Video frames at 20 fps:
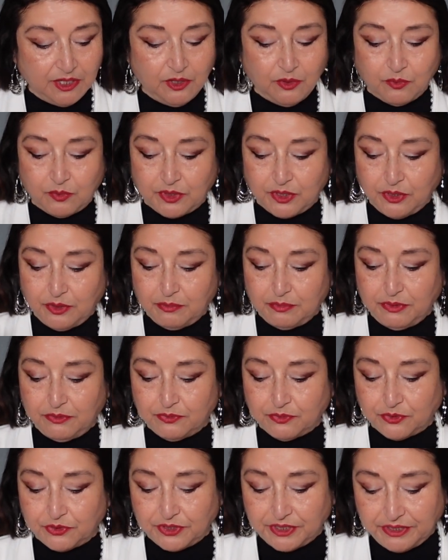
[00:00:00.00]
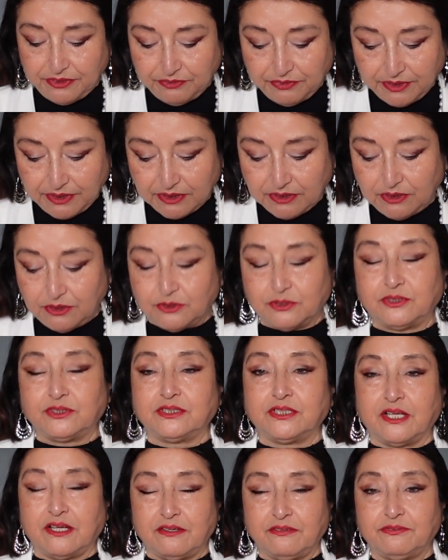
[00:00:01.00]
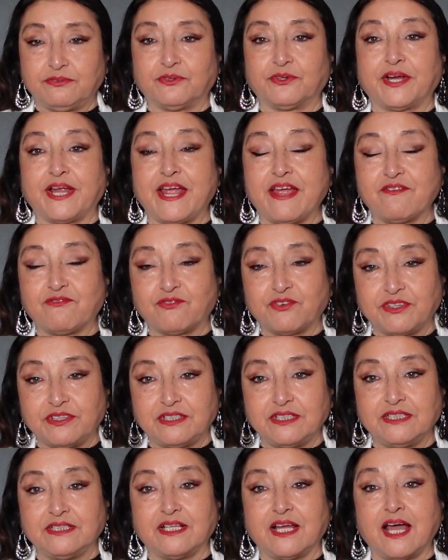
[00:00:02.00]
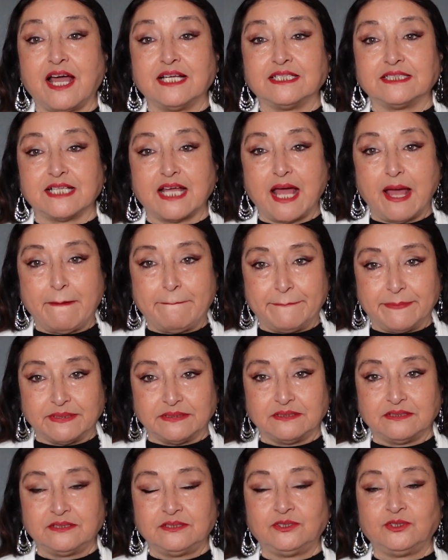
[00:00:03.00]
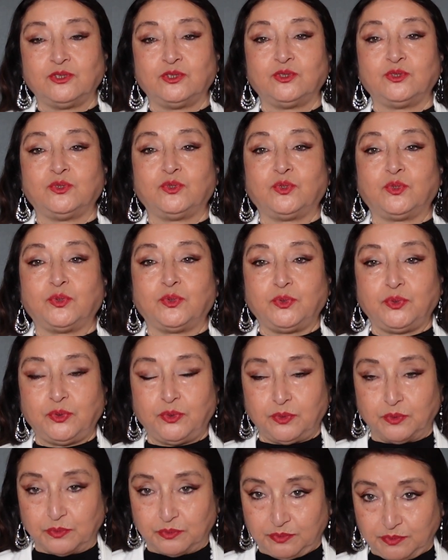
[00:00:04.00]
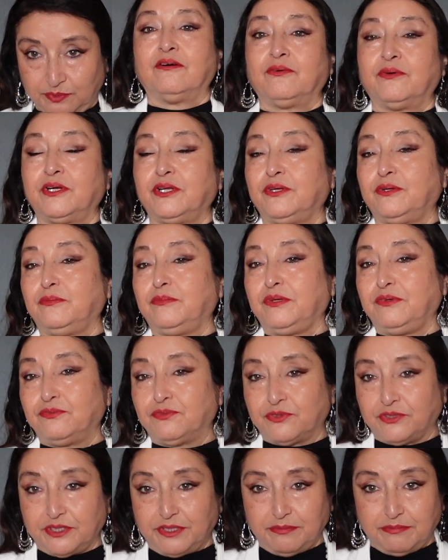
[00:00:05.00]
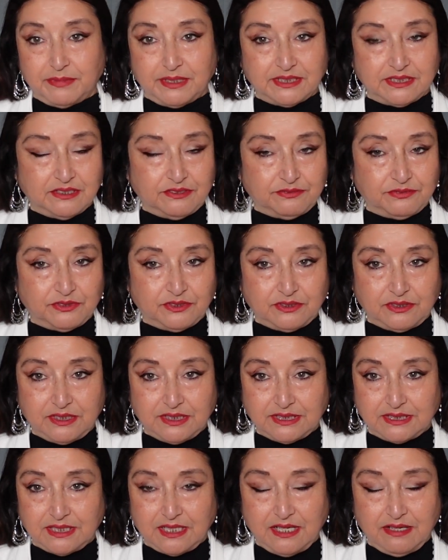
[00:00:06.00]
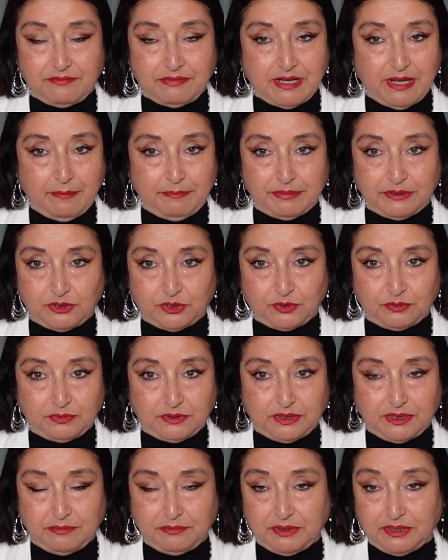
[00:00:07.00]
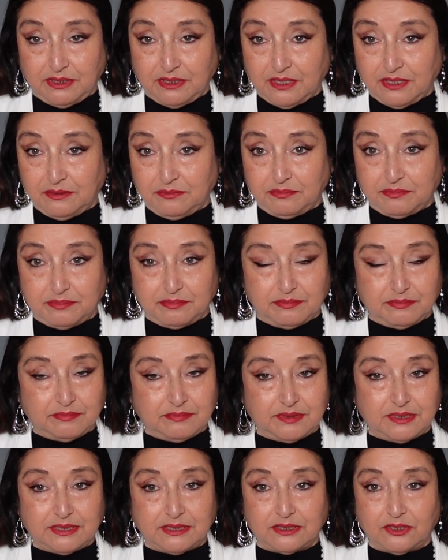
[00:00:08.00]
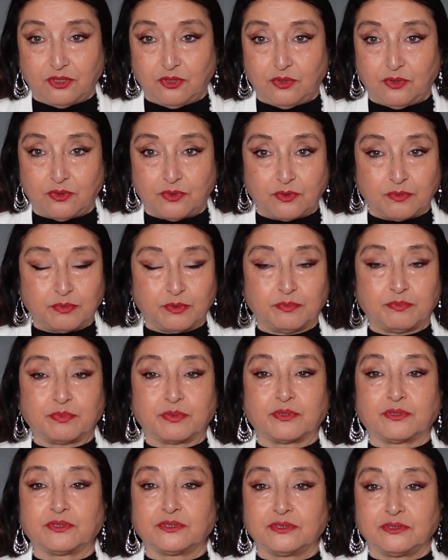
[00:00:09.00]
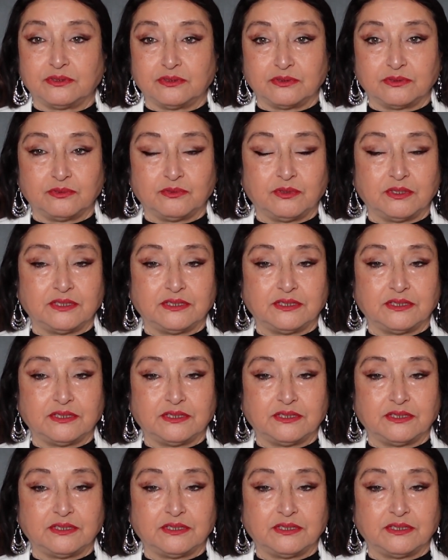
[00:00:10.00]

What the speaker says: we're gonna be forgiving yourself for everything that has happened to you. What do you mean forgive myself for the things that have happened to me? I mean, this horrible person